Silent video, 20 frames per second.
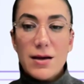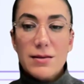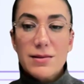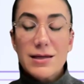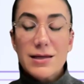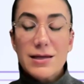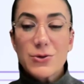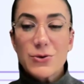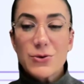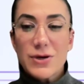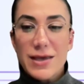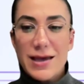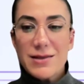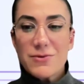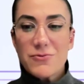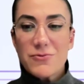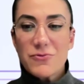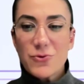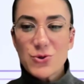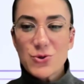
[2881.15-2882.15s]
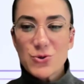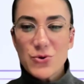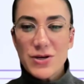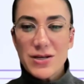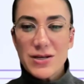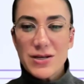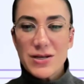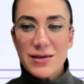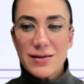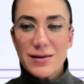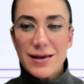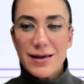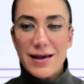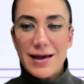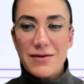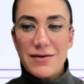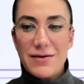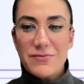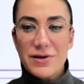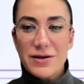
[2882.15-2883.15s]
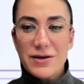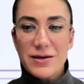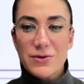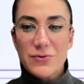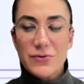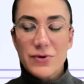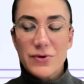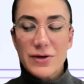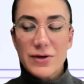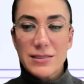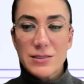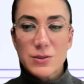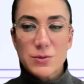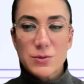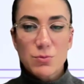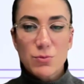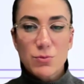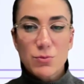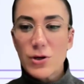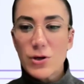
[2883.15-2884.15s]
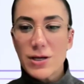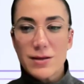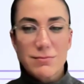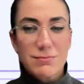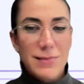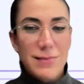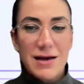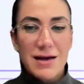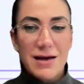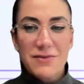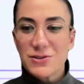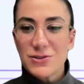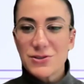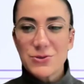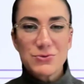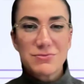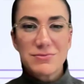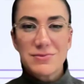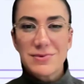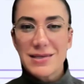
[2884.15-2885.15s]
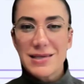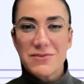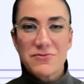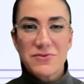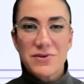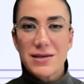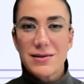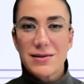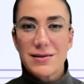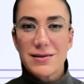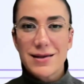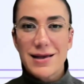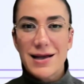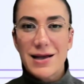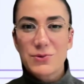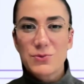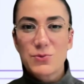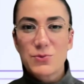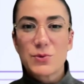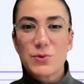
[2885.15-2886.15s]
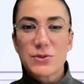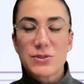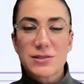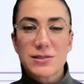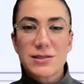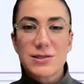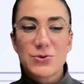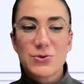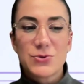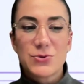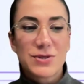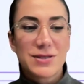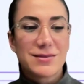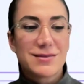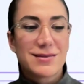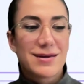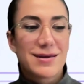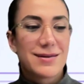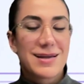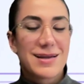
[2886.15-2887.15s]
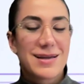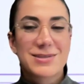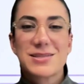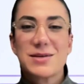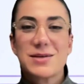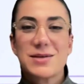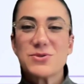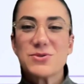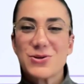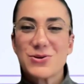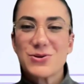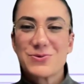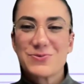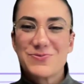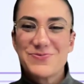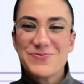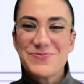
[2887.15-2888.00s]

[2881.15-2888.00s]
Thank you again for joining. Have a great morning, afternoon, evening, and we will see you in the next episode.